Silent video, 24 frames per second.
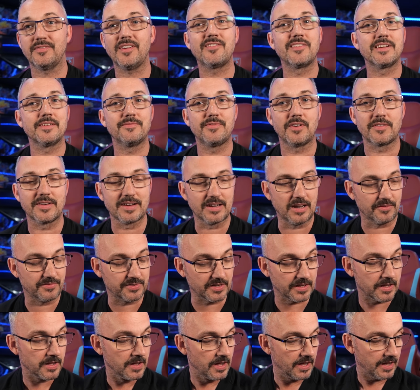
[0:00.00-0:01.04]
Very, very
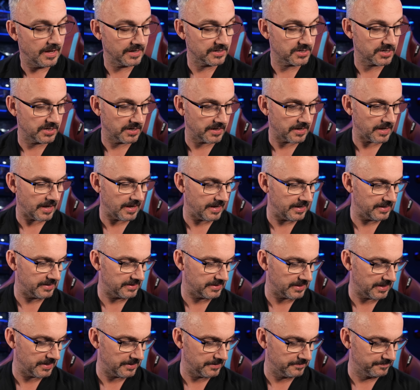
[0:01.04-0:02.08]
lovely actually.
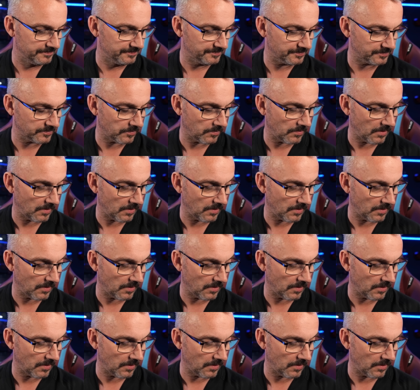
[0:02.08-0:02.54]
And um,